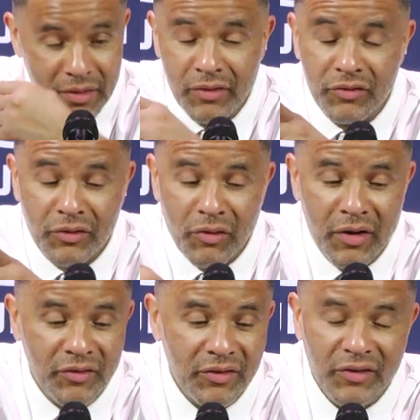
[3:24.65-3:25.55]
it's the
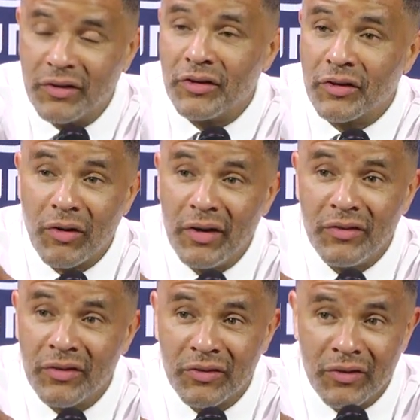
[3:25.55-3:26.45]

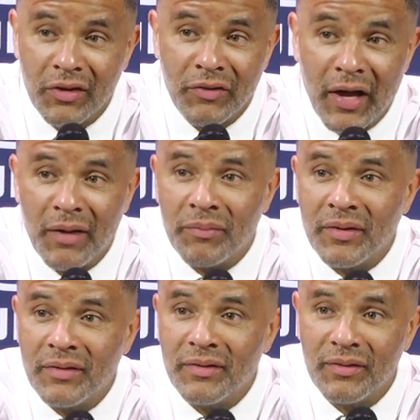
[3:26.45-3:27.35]
craziest stuff
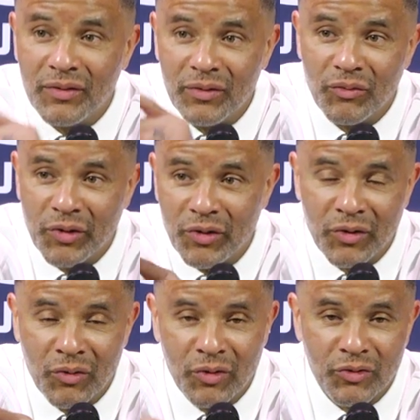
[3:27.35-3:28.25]
happen when you're
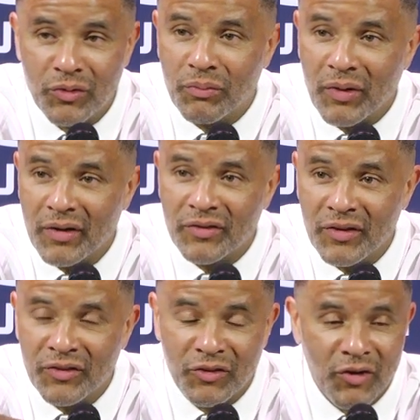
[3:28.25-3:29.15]
going through the
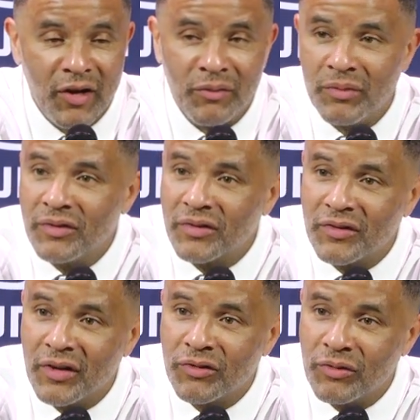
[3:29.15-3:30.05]
process of trying to be
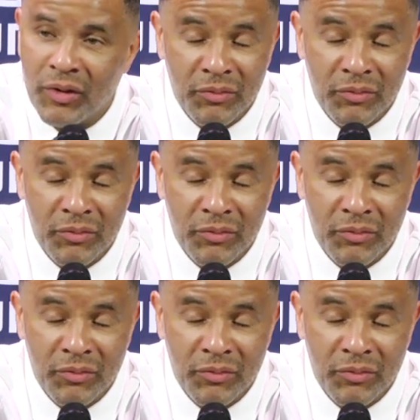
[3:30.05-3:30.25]
successful.